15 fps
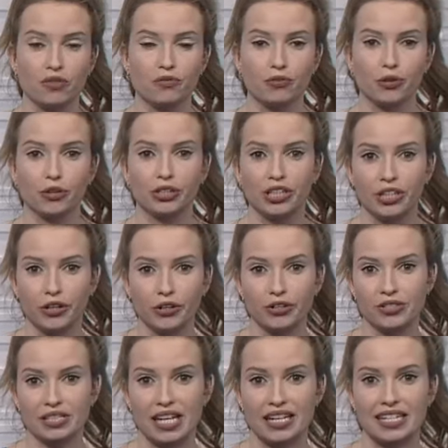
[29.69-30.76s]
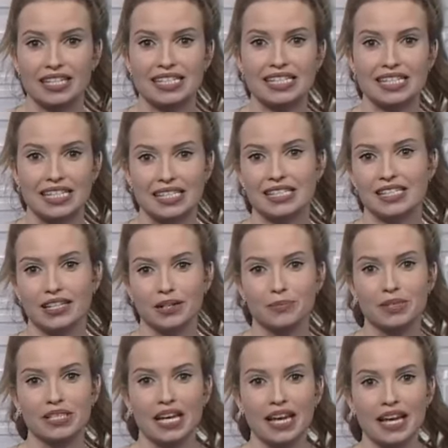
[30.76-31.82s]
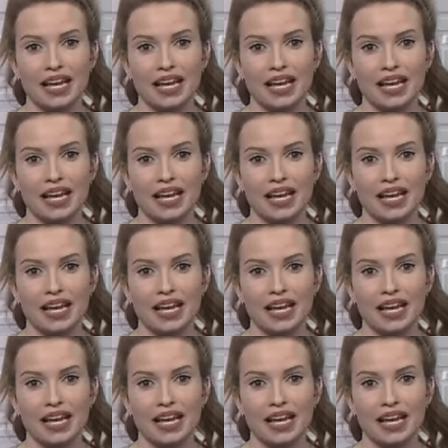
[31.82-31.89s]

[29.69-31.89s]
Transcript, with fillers: for years and its systems,